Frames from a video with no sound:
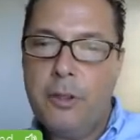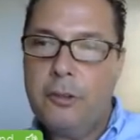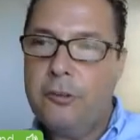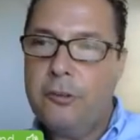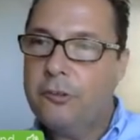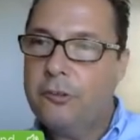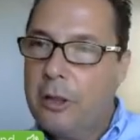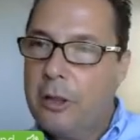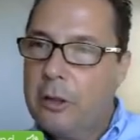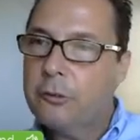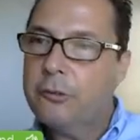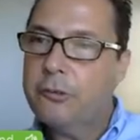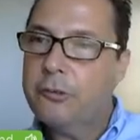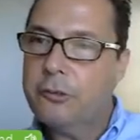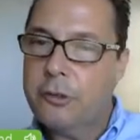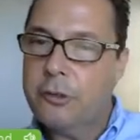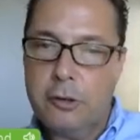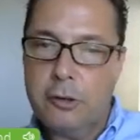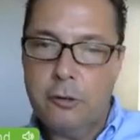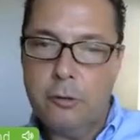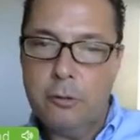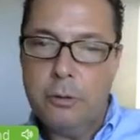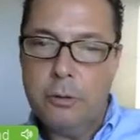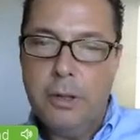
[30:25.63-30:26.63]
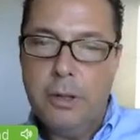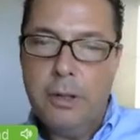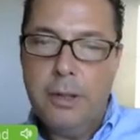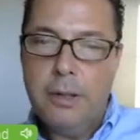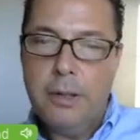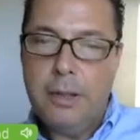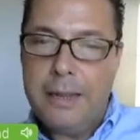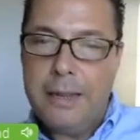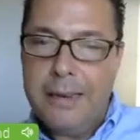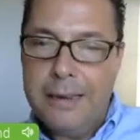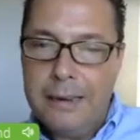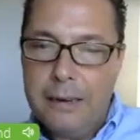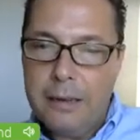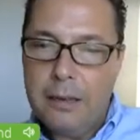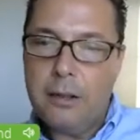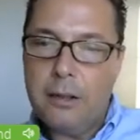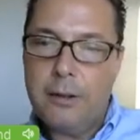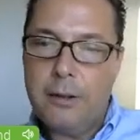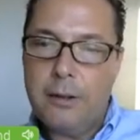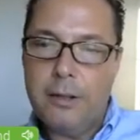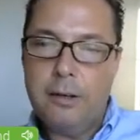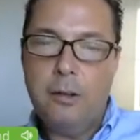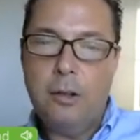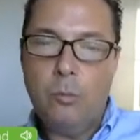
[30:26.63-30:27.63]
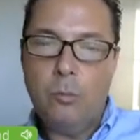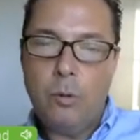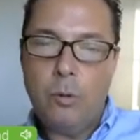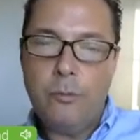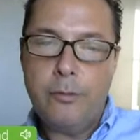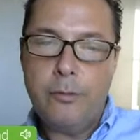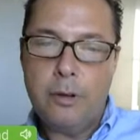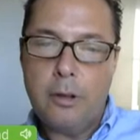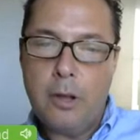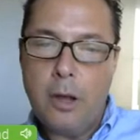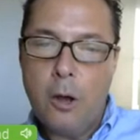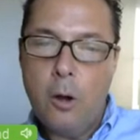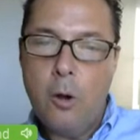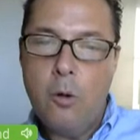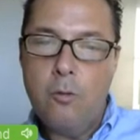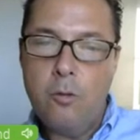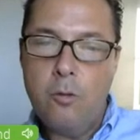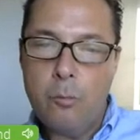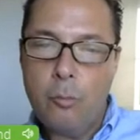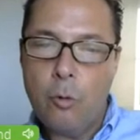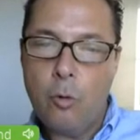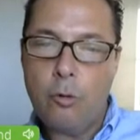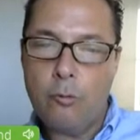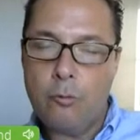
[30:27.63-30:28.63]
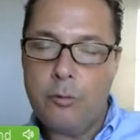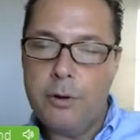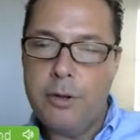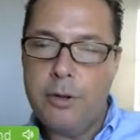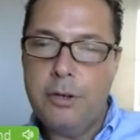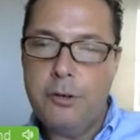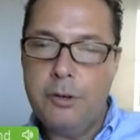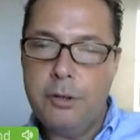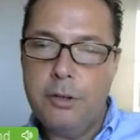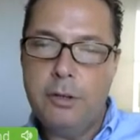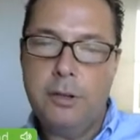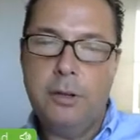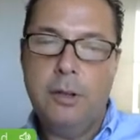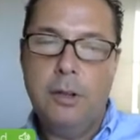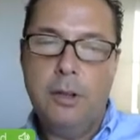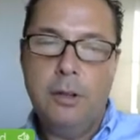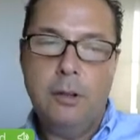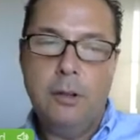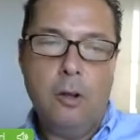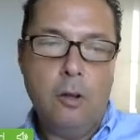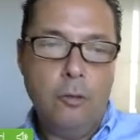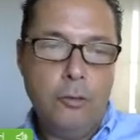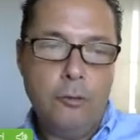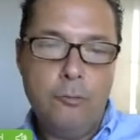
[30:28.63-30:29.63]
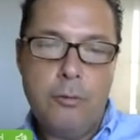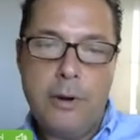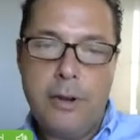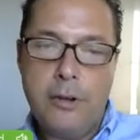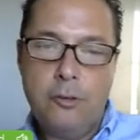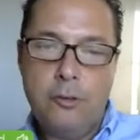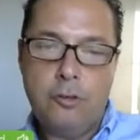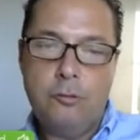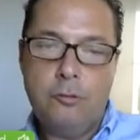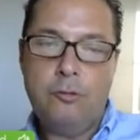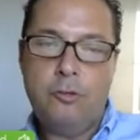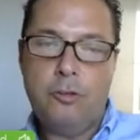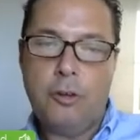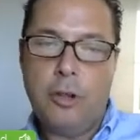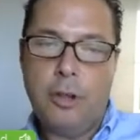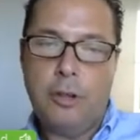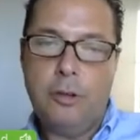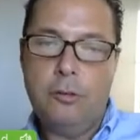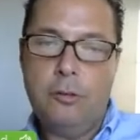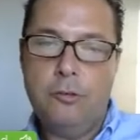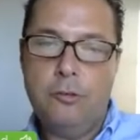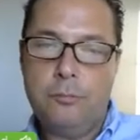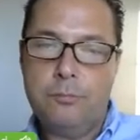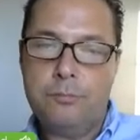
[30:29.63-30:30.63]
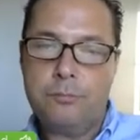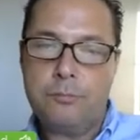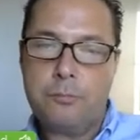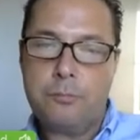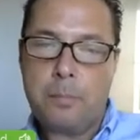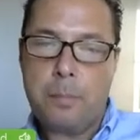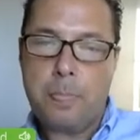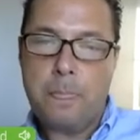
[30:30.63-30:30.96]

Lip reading: sell signal in line with an overbought reading on the rate of change.